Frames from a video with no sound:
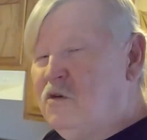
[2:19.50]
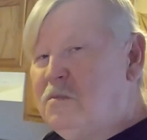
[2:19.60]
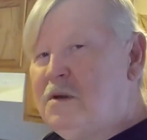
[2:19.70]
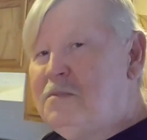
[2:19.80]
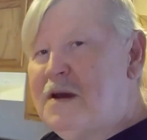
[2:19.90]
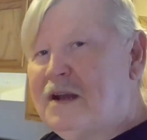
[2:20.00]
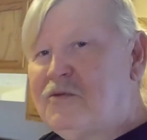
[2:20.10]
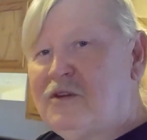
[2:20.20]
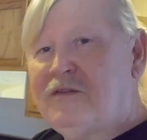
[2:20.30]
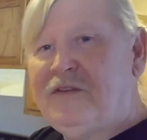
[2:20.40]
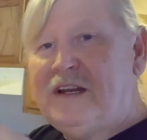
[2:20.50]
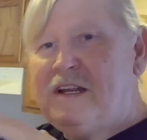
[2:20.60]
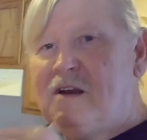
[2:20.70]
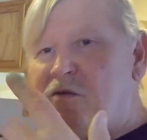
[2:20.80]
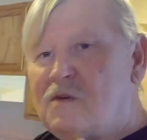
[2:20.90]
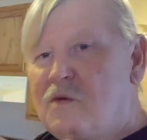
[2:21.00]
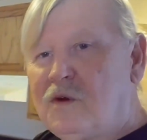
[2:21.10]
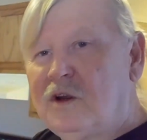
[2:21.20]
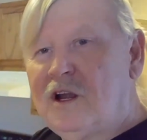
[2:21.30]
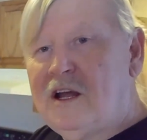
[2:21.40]
we'll be back with a video where
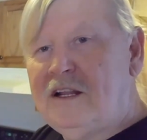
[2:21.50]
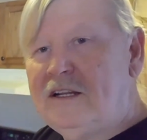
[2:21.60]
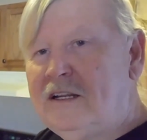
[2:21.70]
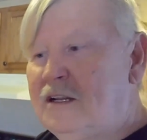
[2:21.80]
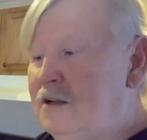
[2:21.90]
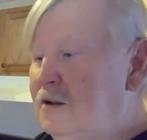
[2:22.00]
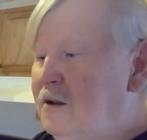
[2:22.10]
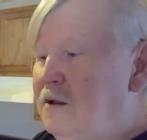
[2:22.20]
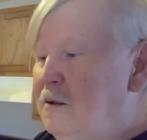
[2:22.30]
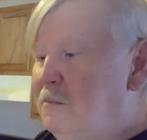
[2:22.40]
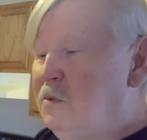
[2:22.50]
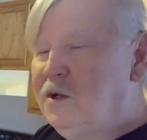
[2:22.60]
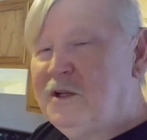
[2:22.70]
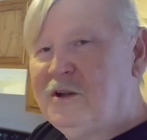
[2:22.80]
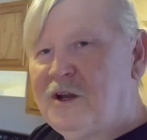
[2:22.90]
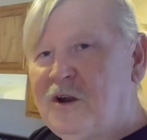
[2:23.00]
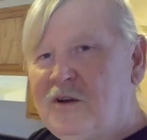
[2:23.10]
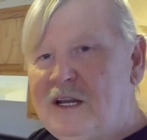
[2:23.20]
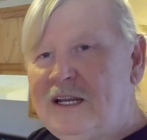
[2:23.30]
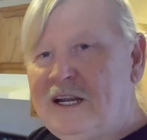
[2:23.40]
we're putting the
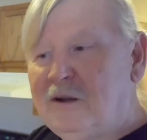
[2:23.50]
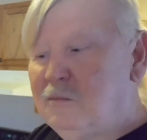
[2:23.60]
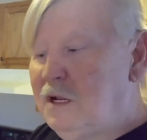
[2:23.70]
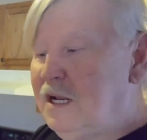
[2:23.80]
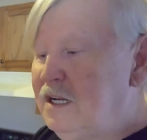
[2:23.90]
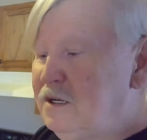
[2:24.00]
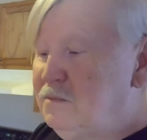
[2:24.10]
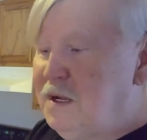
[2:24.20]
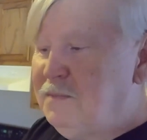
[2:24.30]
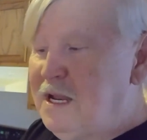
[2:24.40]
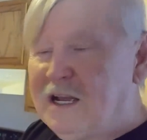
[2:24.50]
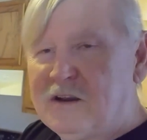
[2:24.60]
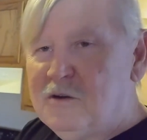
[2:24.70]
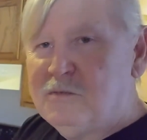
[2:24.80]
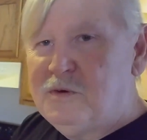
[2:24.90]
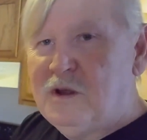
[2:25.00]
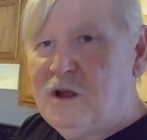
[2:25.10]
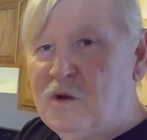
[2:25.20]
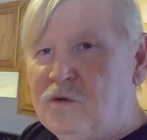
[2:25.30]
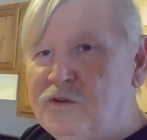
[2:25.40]
dirt in there and planting them. I'm not going to put
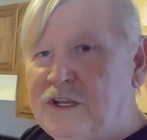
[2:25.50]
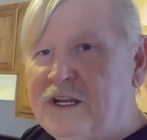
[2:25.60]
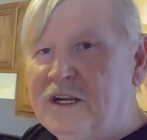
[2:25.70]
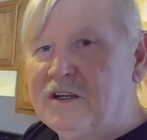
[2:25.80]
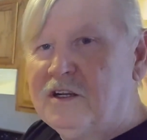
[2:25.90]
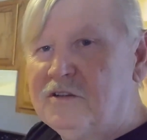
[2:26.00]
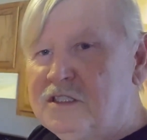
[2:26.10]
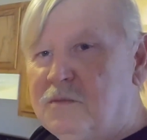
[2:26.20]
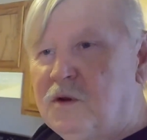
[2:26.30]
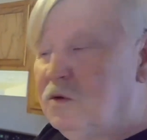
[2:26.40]
holes in there because